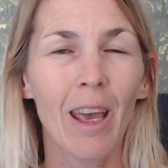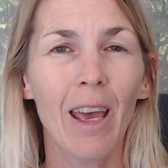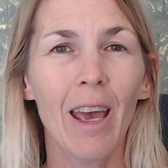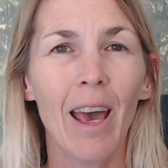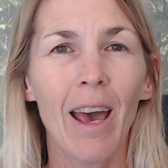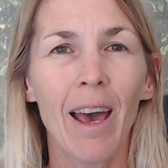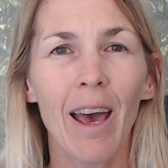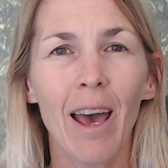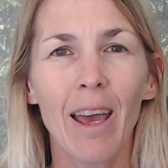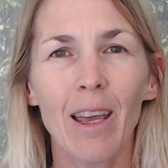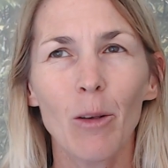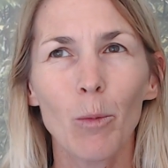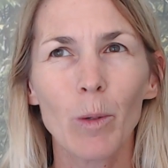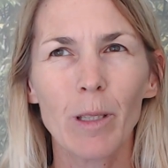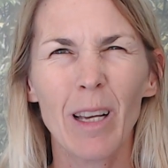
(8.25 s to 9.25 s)
It
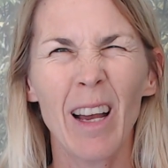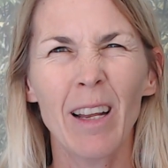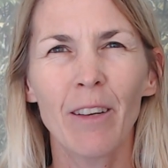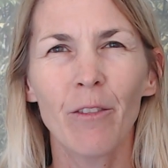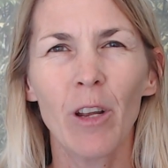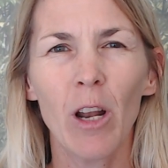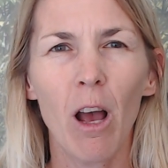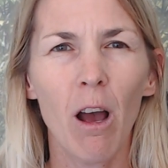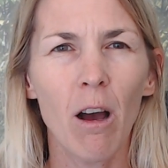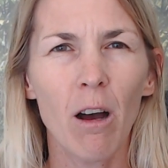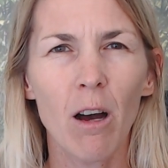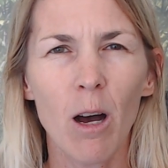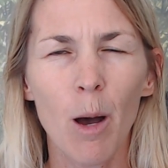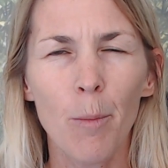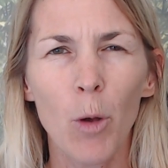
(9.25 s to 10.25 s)
was kind of an
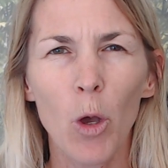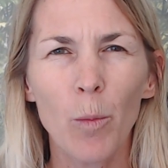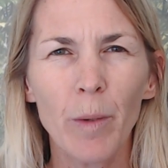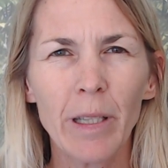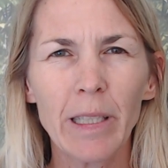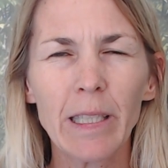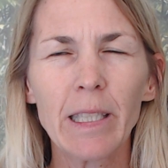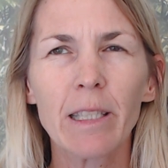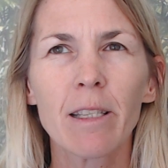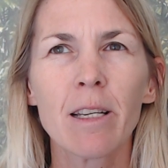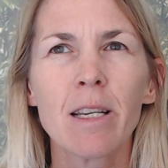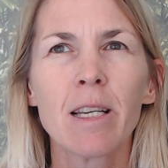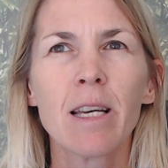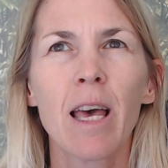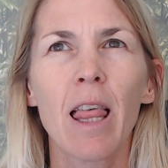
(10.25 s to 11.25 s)
aha moment
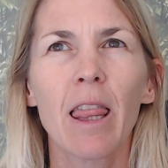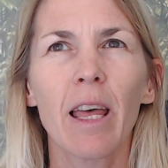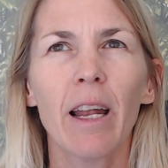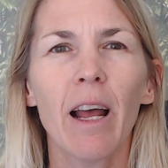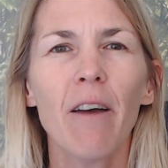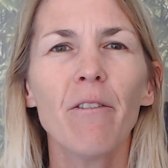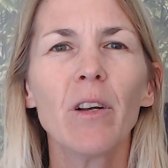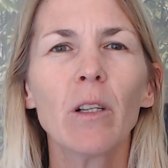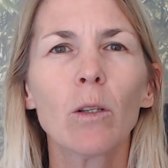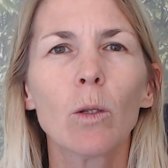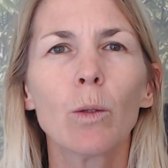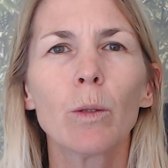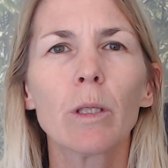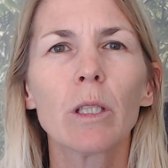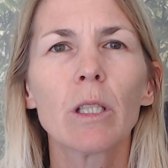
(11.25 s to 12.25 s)
that I felt
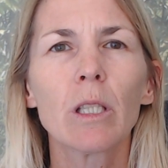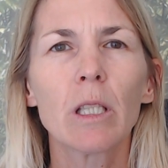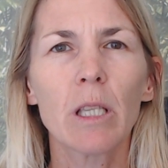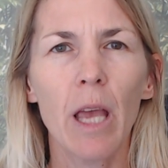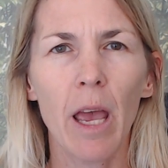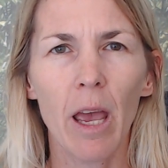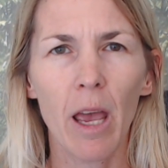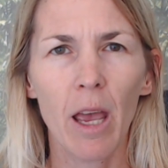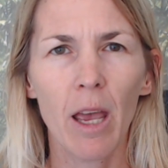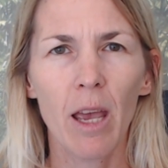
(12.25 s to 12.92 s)
called to share